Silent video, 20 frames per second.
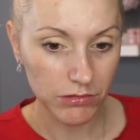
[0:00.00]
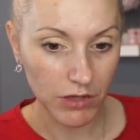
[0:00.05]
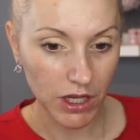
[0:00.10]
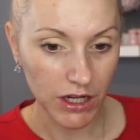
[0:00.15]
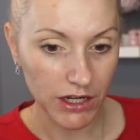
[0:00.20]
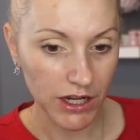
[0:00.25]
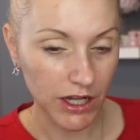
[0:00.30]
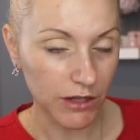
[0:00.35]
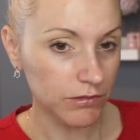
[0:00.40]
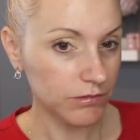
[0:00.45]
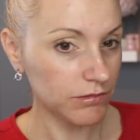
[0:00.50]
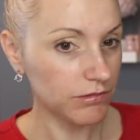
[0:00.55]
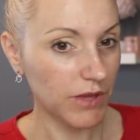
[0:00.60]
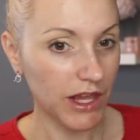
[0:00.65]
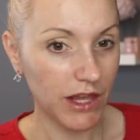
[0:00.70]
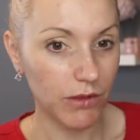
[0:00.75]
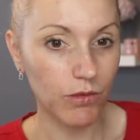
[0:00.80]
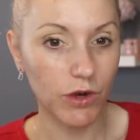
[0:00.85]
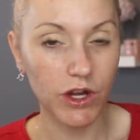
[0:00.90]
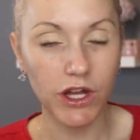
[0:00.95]
I don't know,
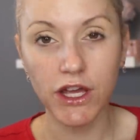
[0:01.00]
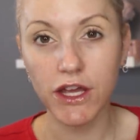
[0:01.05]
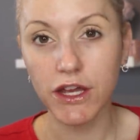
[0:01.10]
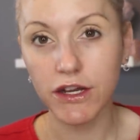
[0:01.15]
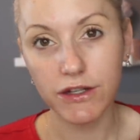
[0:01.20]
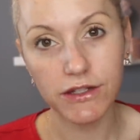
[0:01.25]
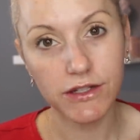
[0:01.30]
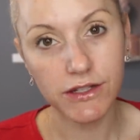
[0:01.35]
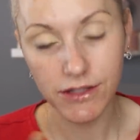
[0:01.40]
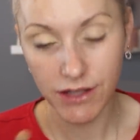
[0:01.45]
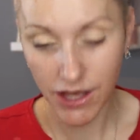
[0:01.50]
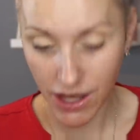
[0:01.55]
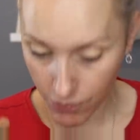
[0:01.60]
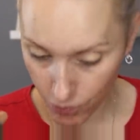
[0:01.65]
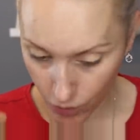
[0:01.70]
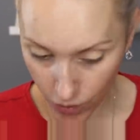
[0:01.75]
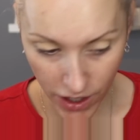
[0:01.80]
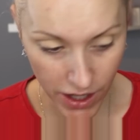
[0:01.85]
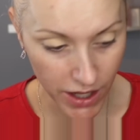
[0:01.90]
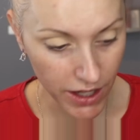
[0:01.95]
it works. It
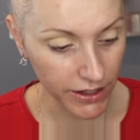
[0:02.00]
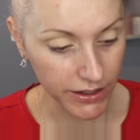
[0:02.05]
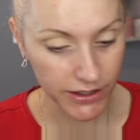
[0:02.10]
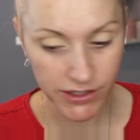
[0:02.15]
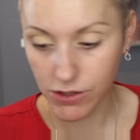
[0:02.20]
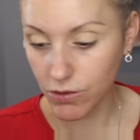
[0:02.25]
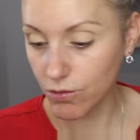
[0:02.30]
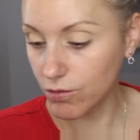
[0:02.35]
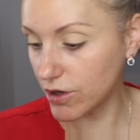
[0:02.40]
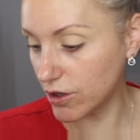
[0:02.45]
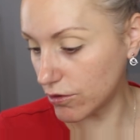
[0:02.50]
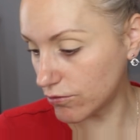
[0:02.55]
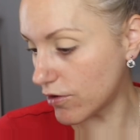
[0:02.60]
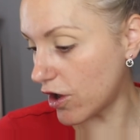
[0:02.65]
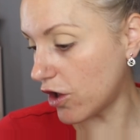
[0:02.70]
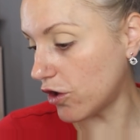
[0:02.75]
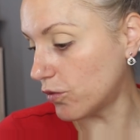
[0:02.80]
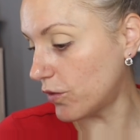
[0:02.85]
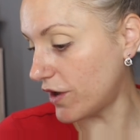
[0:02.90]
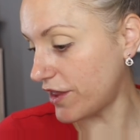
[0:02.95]
works, we'll
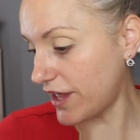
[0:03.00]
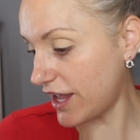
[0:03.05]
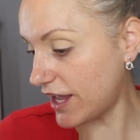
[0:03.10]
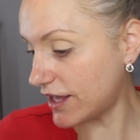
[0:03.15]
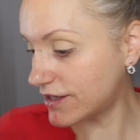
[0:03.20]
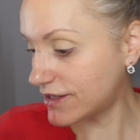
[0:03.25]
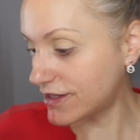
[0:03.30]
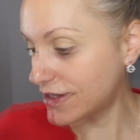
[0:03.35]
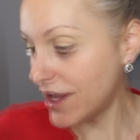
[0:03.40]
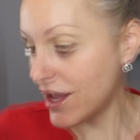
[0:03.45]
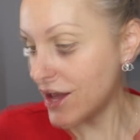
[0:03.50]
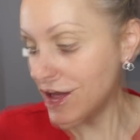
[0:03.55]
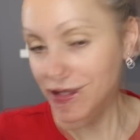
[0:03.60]
roll with it.